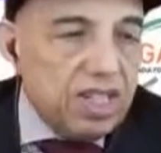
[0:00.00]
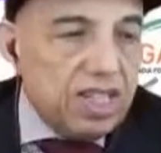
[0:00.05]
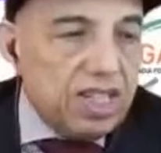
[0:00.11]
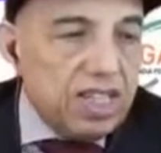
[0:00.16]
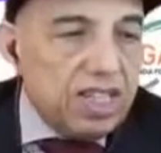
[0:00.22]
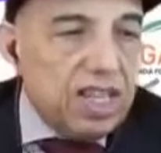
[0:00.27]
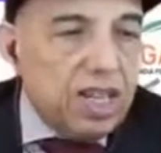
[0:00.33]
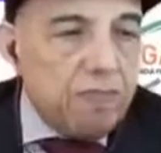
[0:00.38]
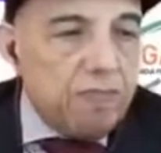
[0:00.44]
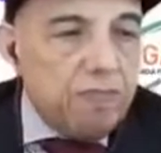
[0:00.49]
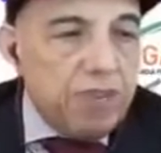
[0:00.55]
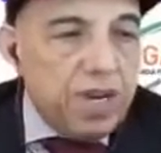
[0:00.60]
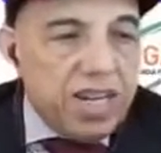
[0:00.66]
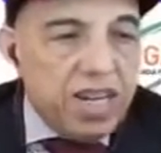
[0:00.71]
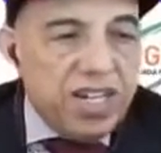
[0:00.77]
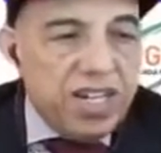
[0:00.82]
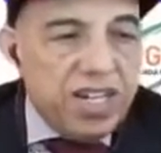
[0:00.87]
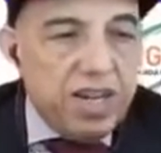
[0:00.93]
The
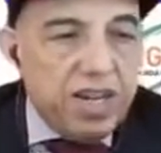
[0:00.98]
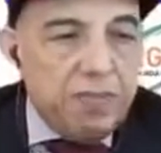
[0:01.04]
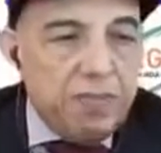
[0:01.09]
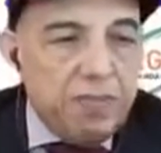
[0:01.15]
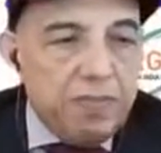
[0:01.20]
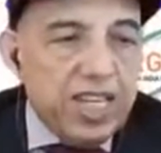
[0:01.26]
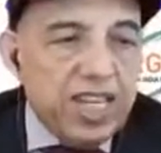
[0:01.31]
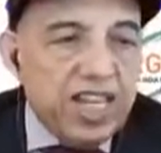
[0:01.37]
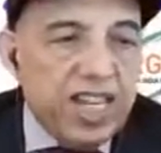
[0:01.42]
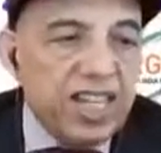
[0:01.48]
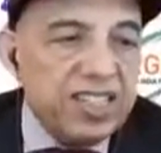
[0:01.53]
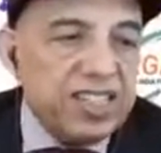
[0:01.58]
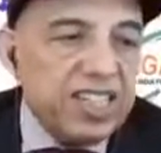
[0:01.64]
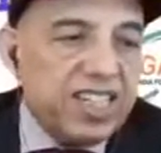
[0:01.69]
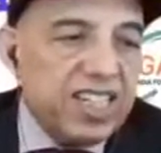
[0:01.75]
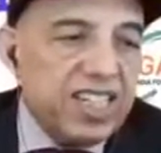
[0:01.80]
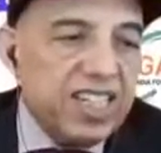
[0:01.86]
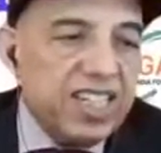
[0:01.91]
pandemic has
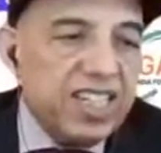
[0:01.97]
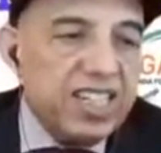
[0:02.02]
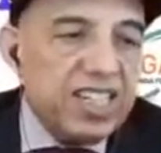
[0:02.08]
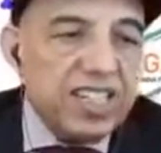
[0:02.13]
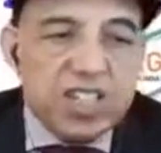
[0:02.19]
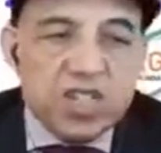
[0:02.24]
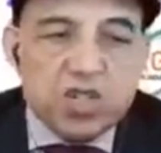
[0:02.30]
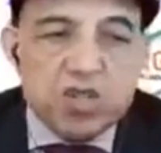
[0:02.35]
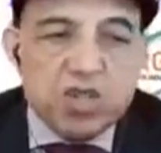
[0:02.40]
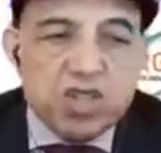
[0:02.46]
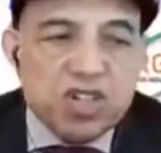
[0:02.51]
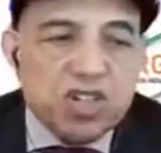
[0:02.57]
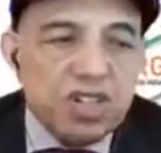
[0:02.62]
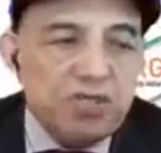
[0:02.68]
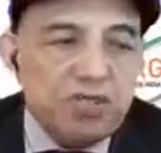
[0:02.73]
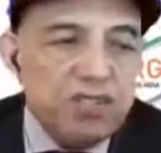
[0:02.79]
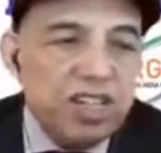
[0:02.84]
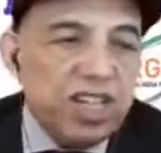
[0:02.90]
created a situation
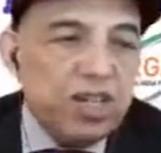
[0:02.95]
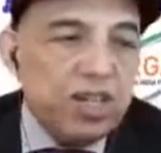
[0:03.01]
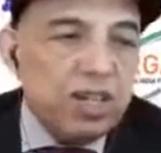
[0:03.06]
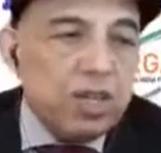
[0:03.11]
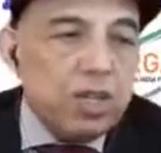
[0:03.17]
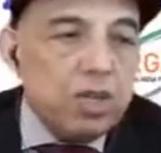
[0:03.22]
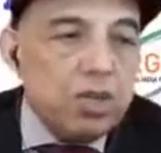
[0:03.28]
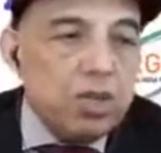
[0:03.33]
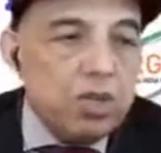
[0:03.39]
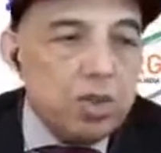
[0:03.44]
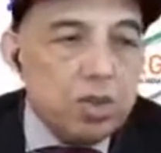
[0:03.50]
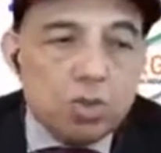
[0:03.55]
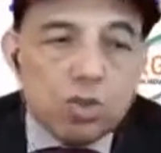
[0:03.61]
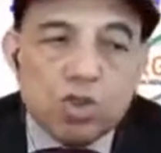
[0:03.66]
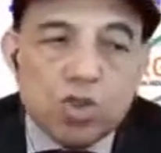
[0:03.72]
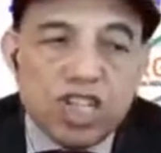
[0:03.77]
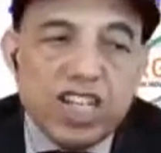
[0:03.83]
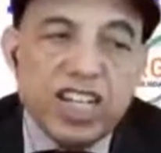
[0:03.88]
where
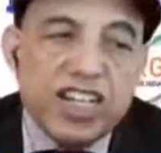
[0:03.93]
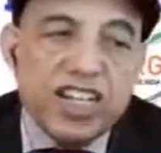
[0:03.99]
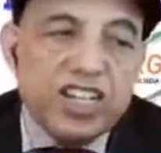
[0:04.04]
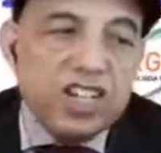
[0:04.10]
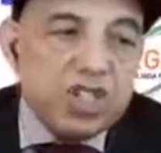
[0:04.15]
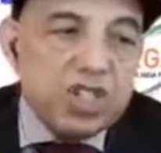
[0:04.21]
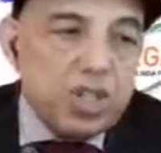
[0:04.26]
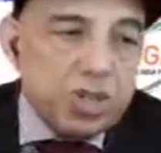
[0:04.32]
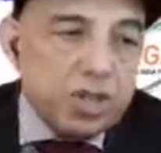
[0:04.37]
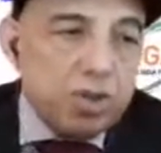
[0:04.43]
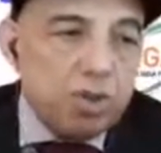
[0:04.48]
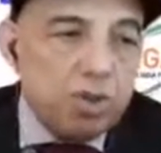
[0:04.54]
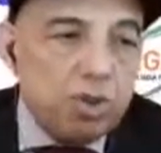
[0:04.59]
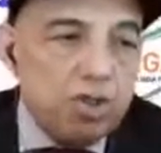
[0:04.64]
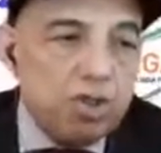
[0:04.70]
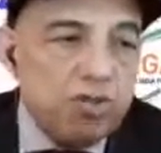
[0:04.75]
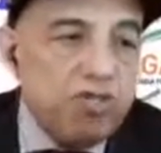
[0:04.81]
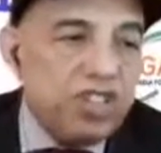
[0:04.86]
choosing an institute
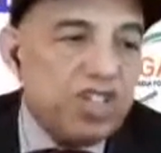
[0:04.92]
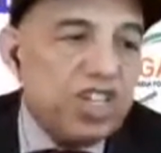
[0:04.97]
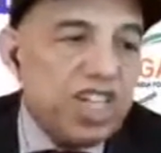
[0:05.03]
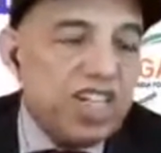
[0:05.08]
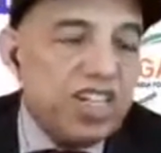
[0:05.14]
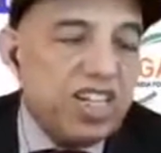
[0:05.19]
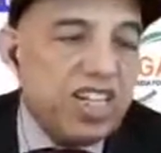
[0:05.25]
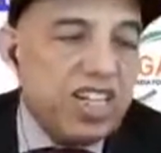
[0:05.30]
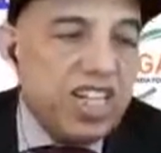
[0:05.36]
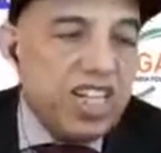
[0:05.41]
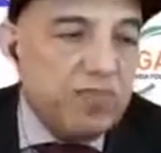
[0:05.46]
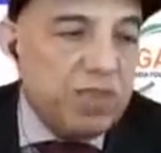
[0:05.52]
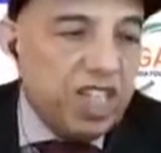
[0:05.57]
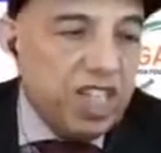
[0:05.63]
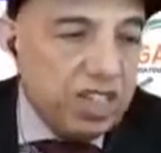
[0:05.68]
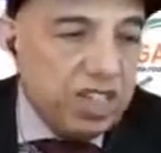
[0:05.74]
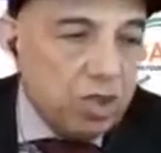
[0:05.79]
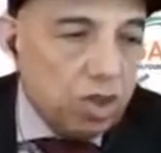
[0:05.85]
which can keep
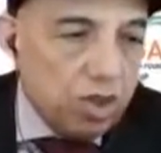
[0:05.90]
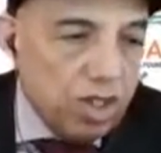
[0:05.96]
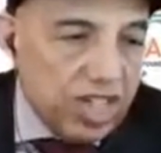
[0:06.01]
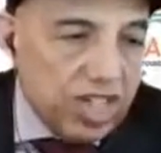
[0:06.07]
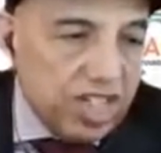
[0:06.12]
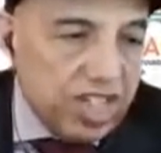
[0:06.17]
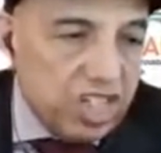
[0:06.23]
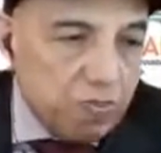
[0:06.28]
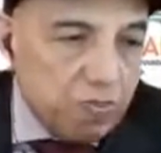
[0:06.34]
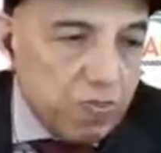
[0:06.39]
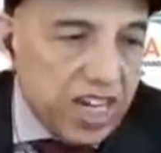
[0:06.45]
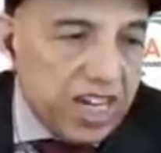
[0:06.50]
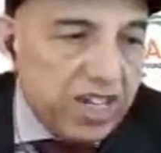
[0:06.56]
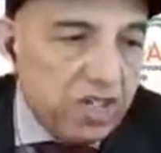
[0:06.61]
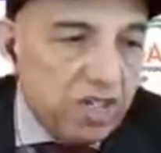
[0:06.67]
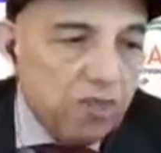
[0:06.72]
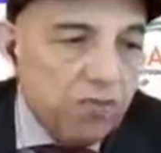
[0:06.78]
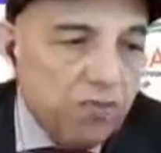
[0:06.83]
things on in
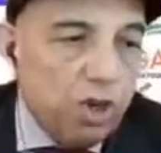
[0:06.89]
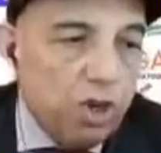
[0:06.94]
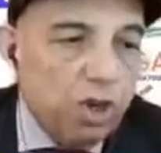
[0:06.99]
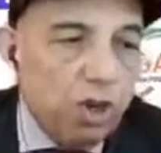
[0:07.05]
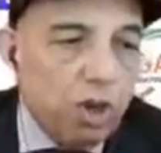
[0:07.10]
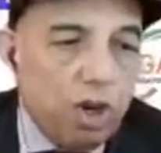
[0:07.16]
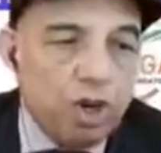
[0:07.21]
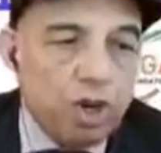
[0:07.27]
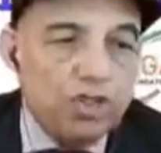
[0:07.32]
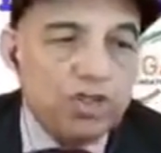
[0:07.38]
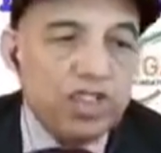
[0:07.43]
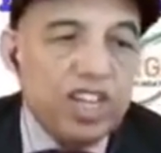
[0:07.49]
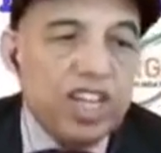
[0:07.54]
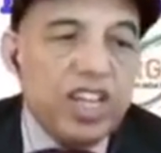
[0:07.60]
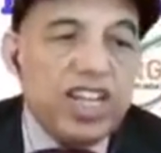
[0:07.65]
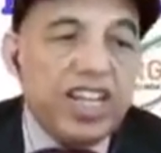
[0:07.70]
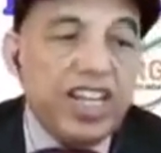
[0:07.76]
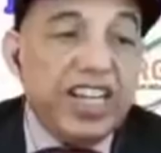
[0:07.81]
spite of all odds
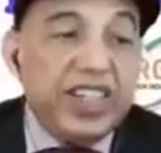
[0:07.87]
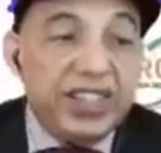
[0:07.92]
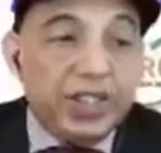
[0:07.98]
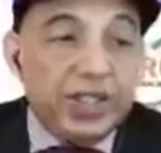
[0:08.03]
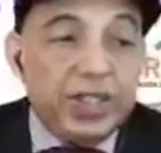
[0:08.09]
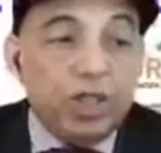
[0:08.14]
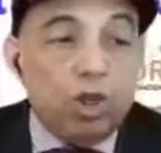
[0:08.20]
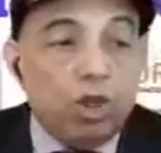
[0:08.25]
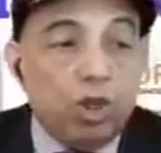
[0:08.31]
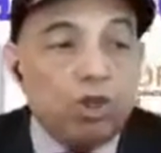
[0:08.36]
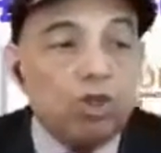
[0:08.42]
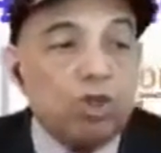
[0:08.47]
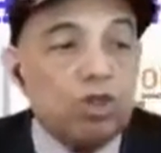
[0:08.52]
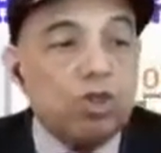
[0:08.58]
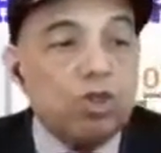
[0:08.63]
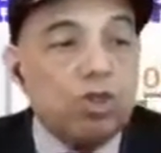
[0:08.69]
ensures